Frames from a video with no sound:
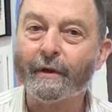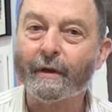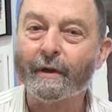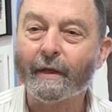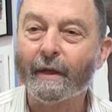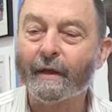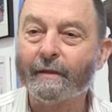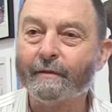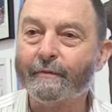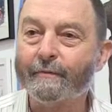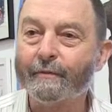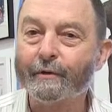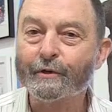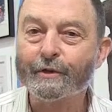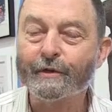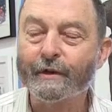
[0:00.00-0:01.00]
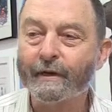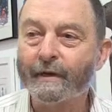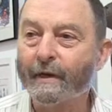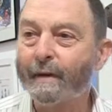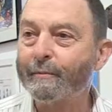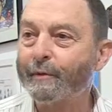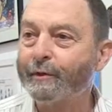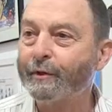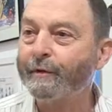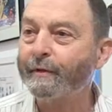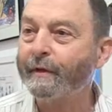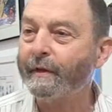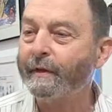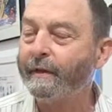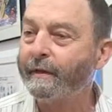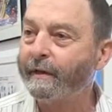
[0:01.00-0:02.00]
and I had the fortunate
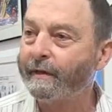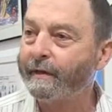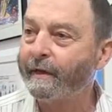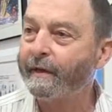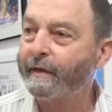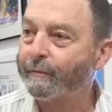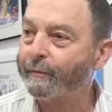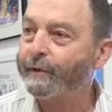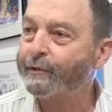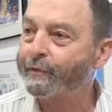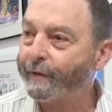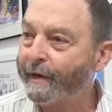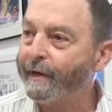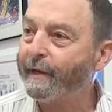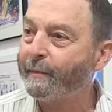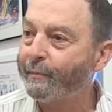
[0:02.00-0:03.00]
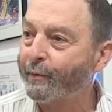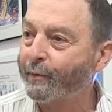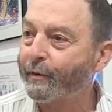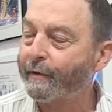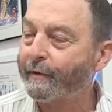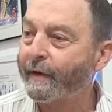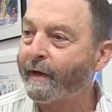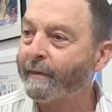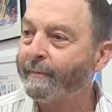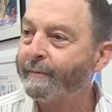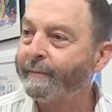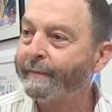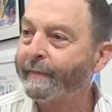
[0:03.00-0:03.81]
opportunity to take a retraining program